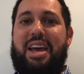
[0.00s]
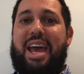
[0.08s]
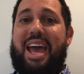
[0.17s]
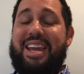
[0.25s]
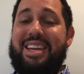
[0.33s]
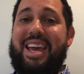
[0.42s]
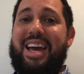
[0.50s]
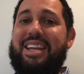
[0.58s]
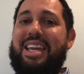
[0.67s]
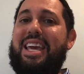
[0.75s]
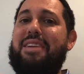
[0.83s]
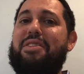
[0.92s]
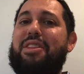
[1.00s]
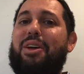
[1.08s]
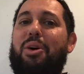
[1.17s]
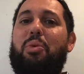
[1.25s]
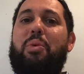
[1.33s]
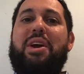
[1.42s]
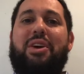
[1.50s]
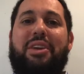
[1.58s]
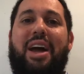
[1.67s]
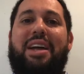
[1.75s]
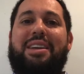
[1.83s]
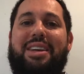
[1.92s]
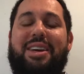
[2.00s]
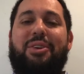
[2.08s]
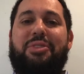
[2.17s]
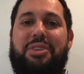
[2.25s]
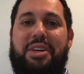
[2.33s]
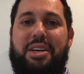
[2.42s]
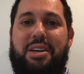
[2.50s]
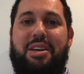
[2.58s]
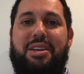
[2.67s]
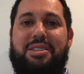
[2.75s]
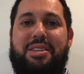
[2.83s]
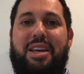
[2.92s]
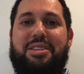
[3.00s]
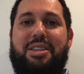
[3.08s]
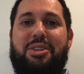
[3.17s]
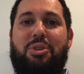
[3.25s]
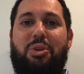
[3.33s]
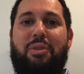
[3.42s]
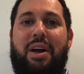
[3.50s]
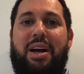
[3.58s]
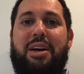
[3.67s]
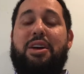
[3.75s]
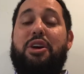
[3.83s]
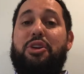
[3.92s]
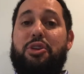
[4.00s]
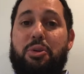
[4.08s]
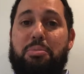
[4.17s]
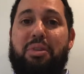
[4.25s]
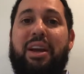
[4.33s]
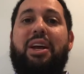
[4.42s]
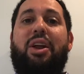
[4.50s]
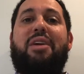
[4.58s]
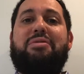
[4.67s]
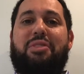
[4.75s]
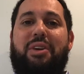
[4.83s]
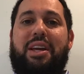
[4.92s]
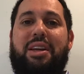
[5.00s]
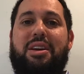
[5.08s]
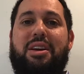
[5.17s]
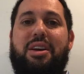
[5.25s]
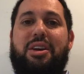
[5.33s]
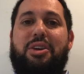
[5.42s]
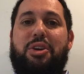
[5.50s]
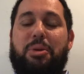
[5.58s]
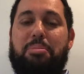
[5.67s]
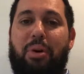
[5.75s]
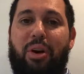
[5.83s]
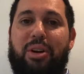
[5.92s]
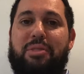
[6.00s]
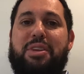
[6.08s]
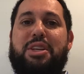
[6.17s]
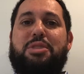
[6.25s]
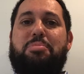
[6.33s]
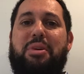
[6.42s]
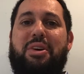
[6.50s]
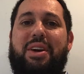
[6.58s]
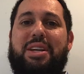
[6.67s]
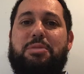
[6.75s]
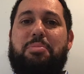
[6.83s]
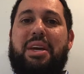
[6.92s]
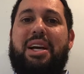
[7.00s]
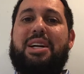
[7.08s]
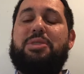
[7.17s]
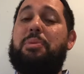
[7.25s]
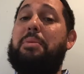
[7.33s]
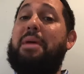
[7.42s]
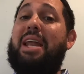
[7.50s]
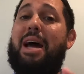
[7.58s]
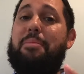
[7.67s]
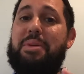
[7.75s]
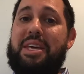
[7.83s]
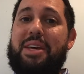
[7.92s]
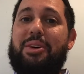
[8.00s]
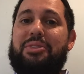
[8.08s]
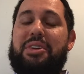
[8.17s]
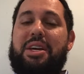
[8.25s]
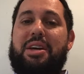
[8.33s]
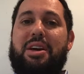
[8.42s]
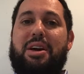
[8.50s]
And yet, even though we are not guilty, says the Torah, you bring an offering. You're part of the experience because we may not be guilty,